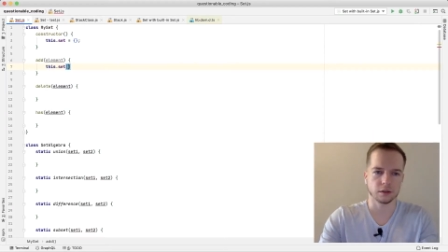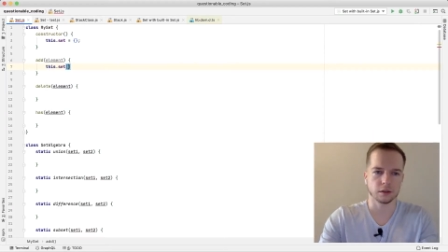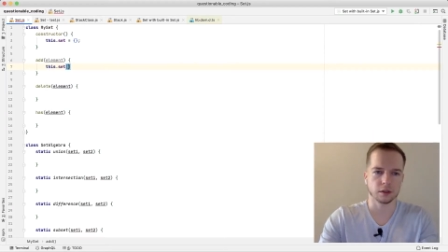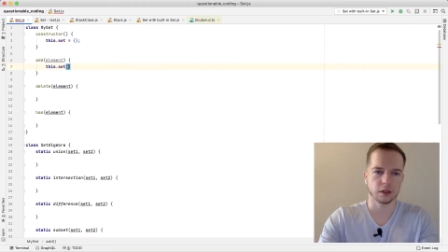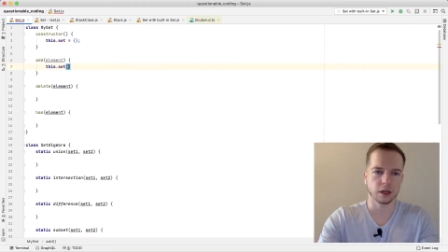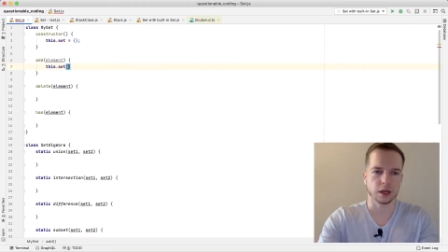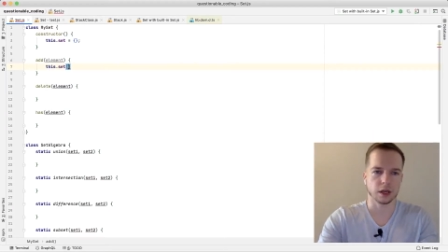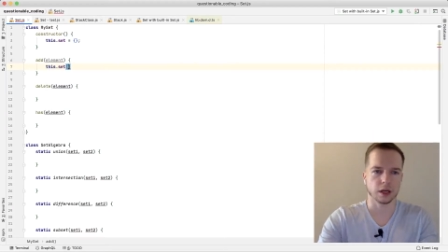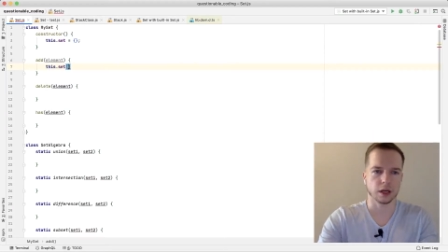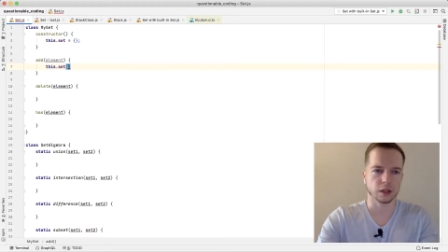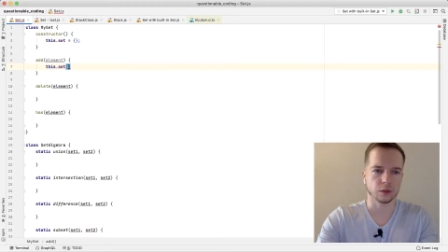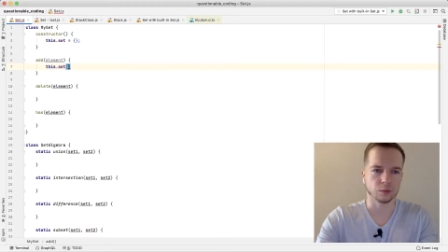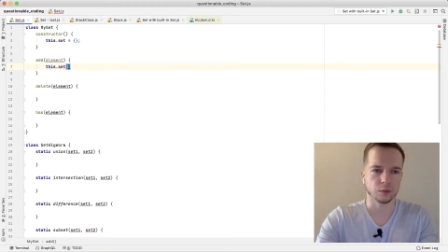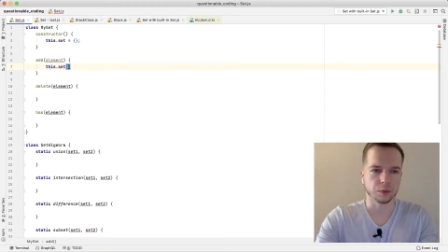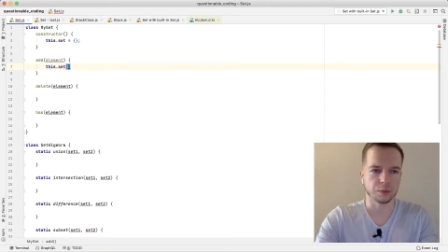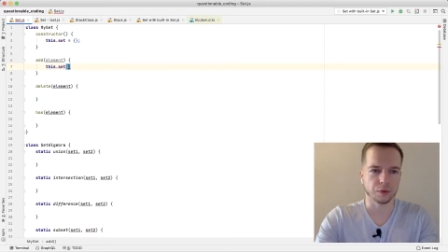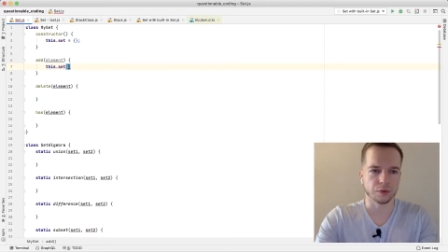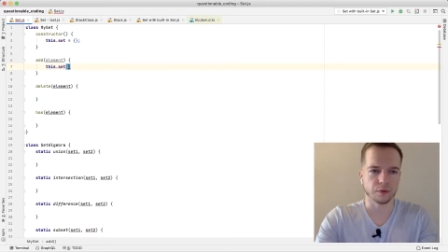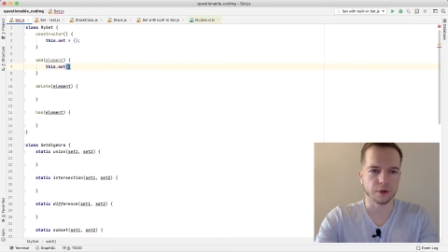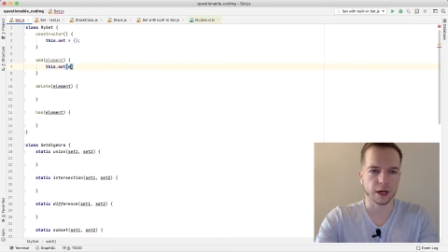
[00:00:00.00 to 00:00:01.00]
and
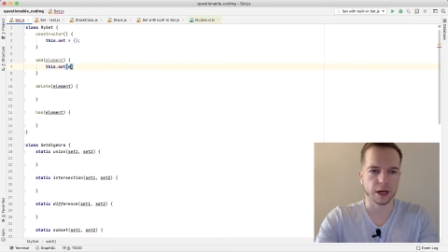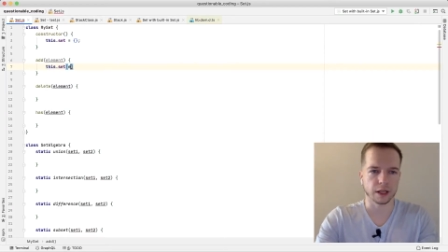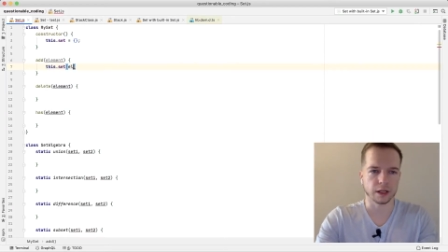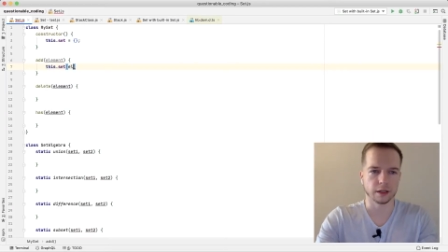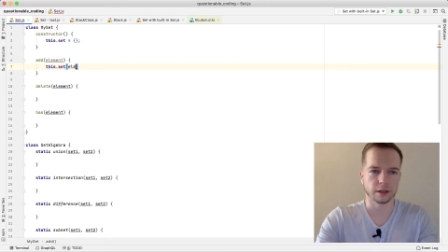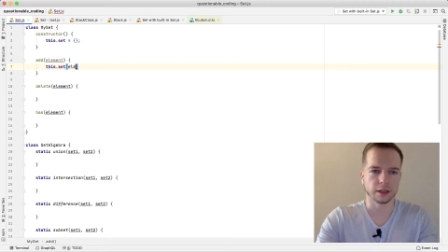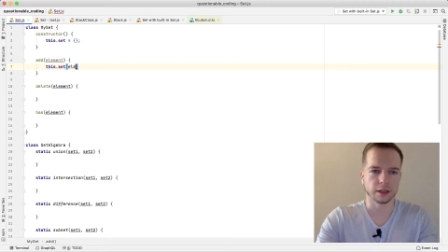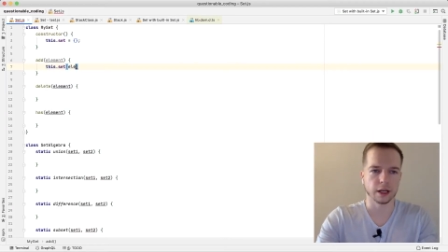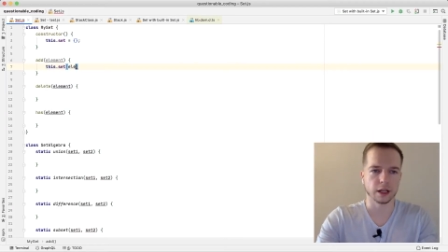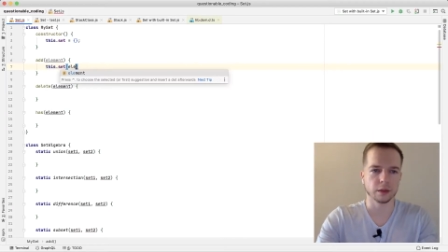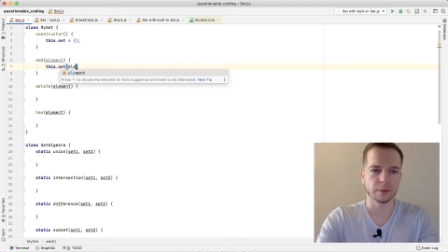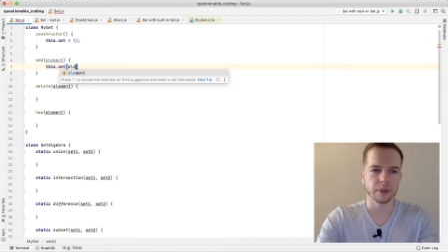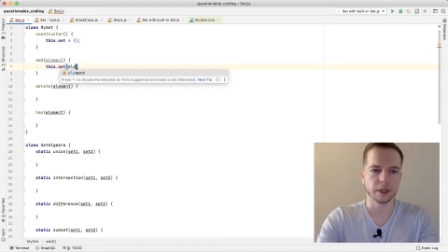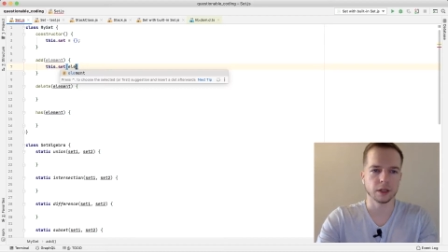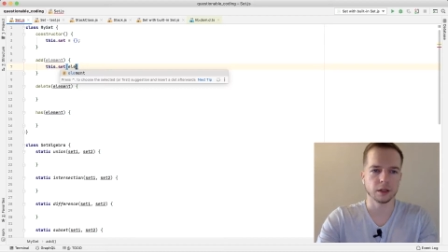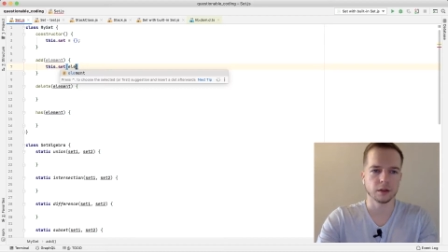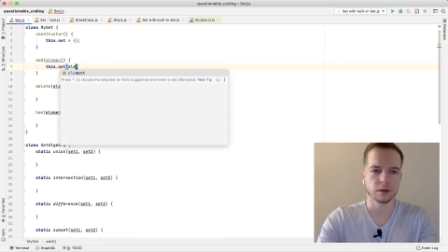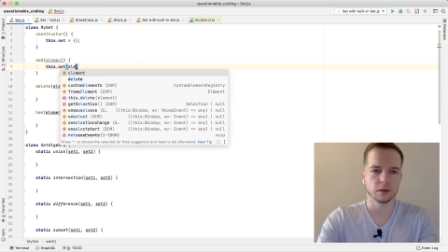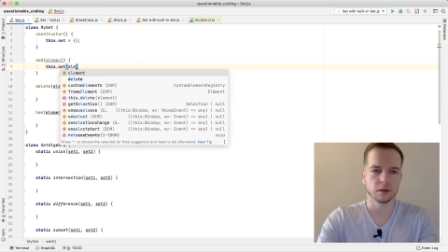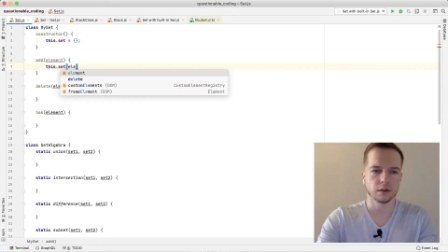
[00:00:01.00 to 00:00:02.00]
we provide an
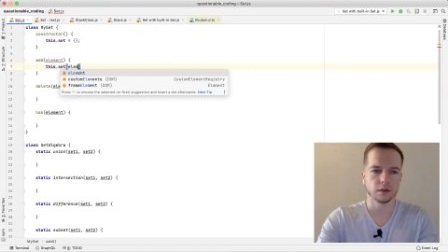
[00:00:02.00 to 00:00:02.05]
element.